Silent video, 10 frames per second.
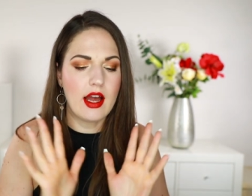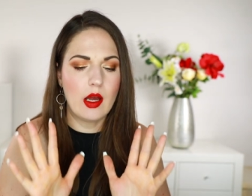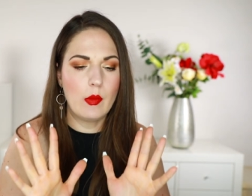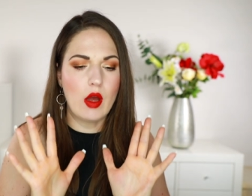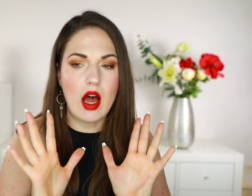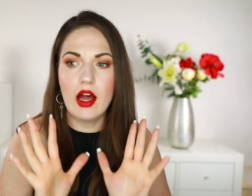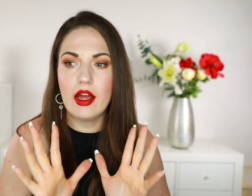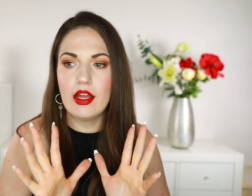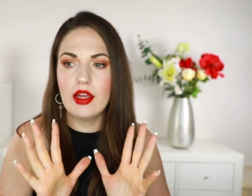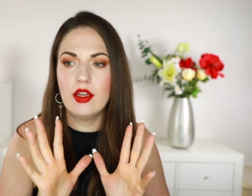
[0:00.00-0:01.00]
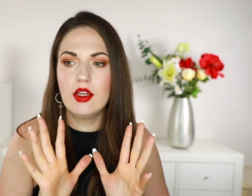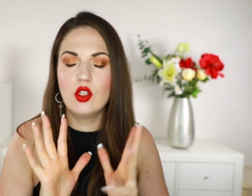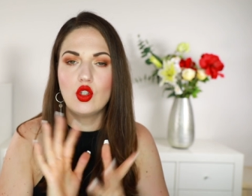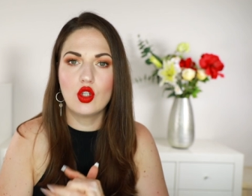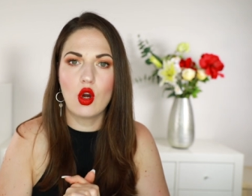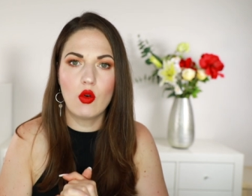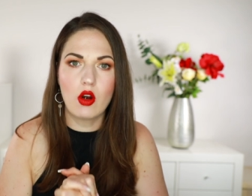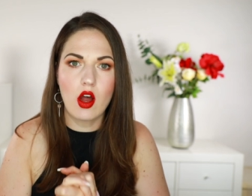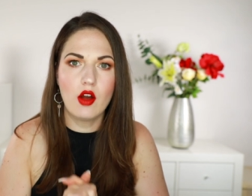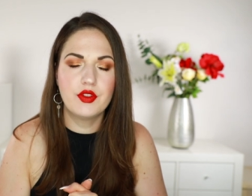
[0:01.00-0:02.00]
I don't
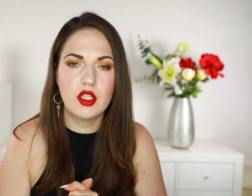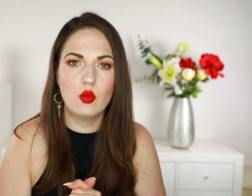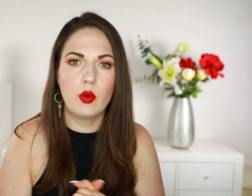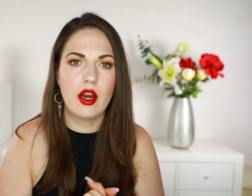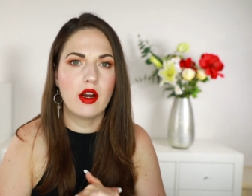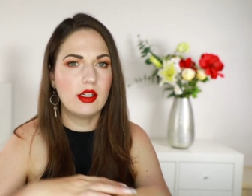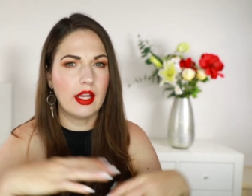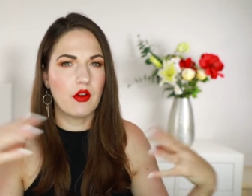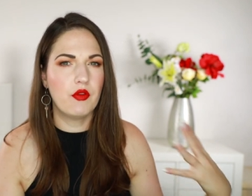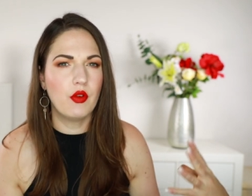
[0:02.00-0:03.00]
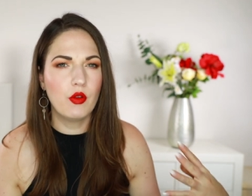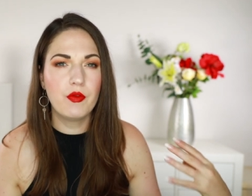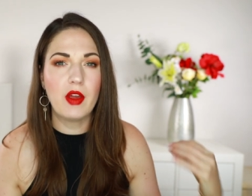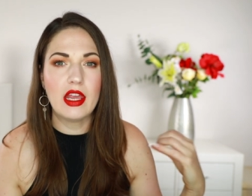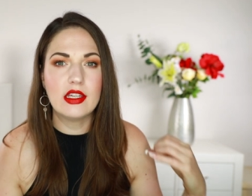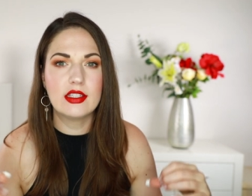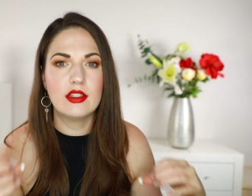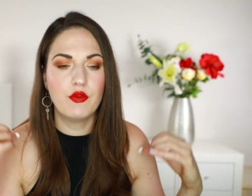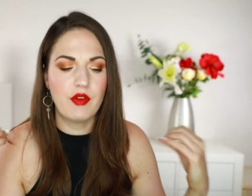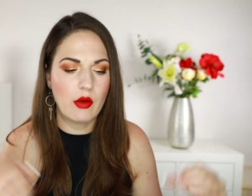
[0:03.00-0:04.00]
often wear, like, a full face
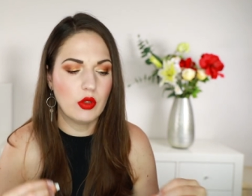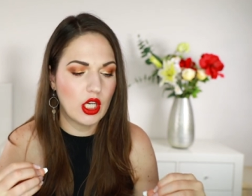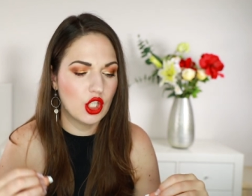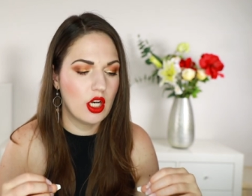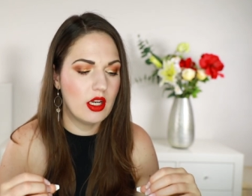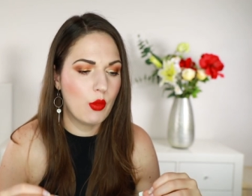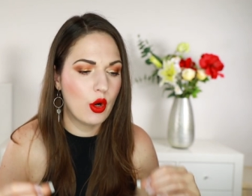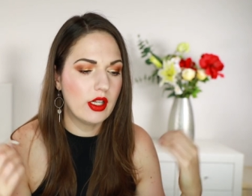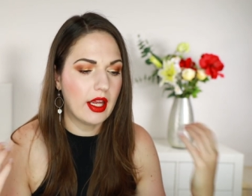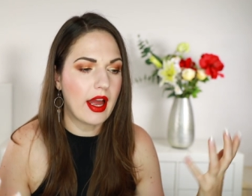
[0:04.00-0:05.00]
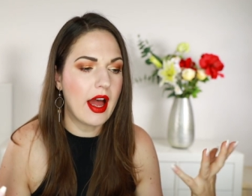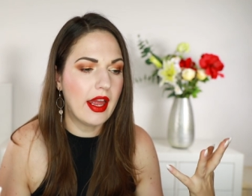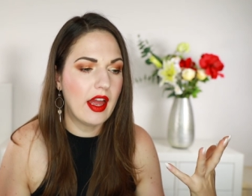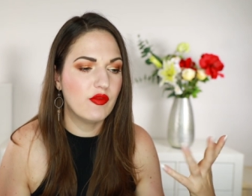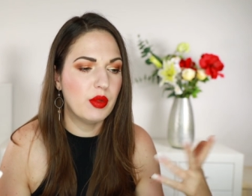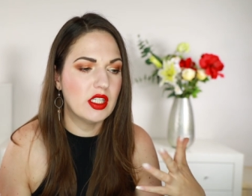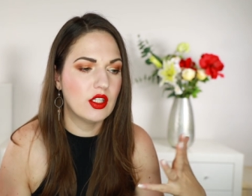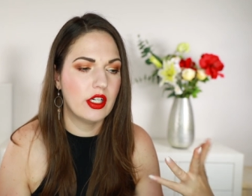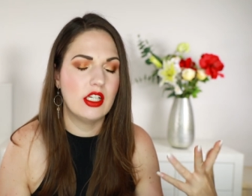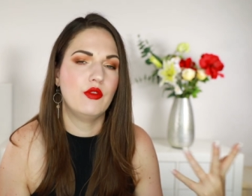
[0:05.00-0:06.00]
of foundation anymore. Like, I have been
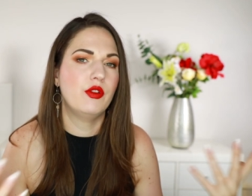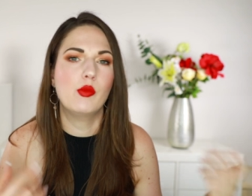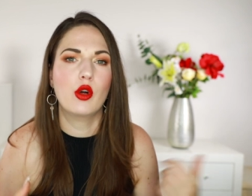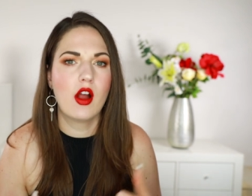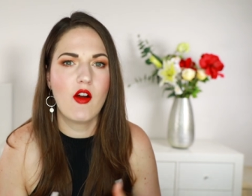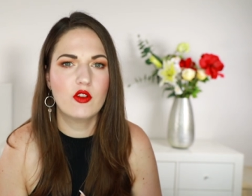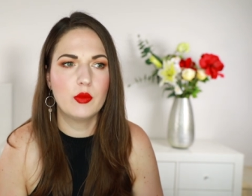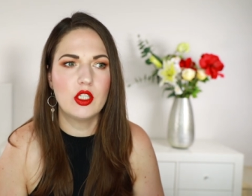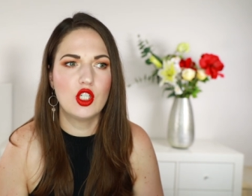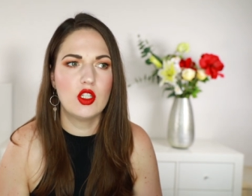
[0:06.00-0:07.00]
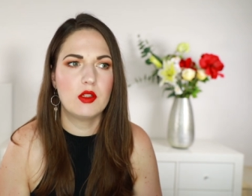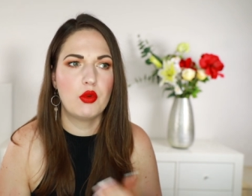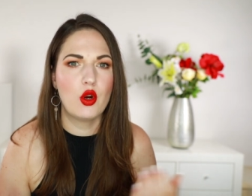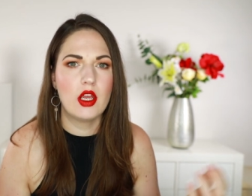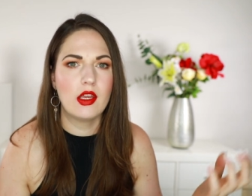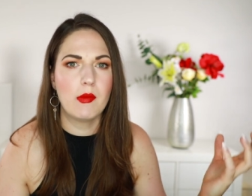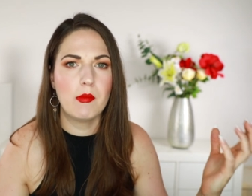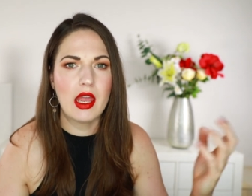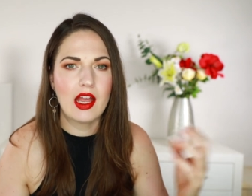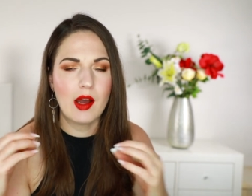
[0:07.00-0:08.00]
starting to feel more comfortable just putting
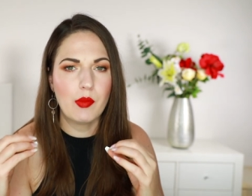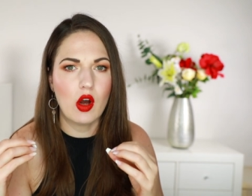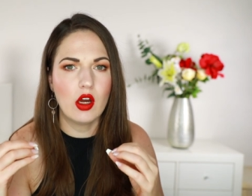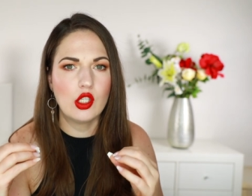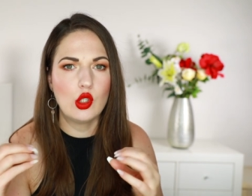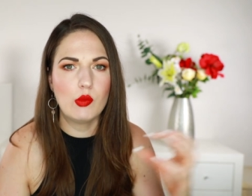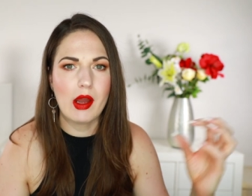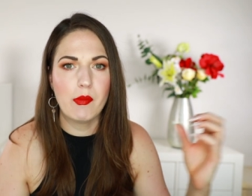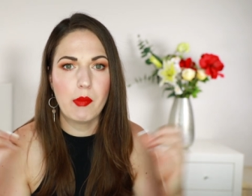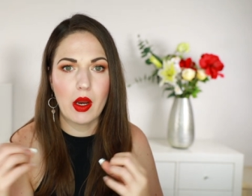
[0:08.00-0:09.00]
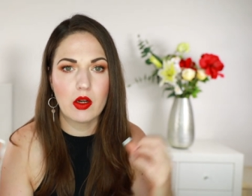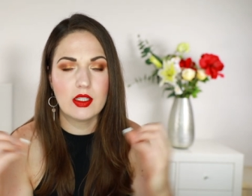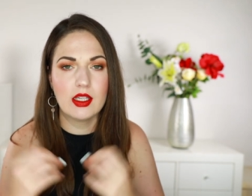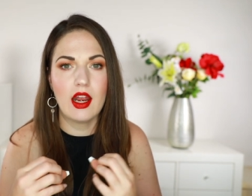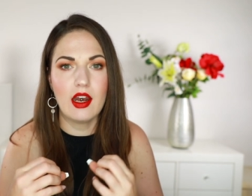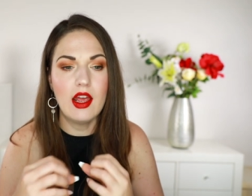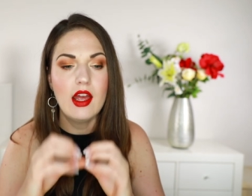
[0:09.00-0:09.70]
makeup onto my bare skin.